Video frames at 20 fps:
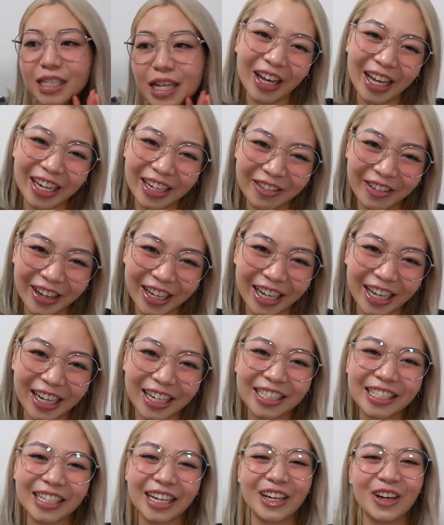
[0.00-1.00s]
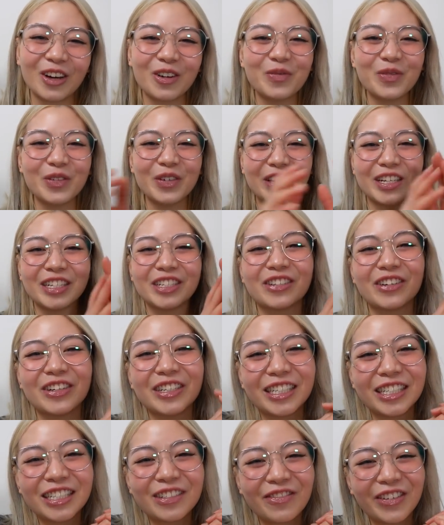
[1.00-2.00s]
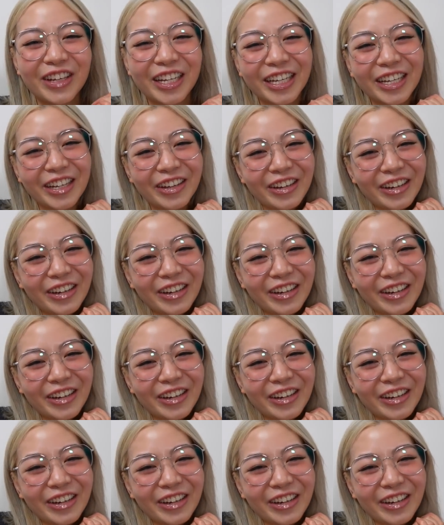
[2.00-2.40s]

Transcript: But anyway, guys, I hope you enjoyed this video.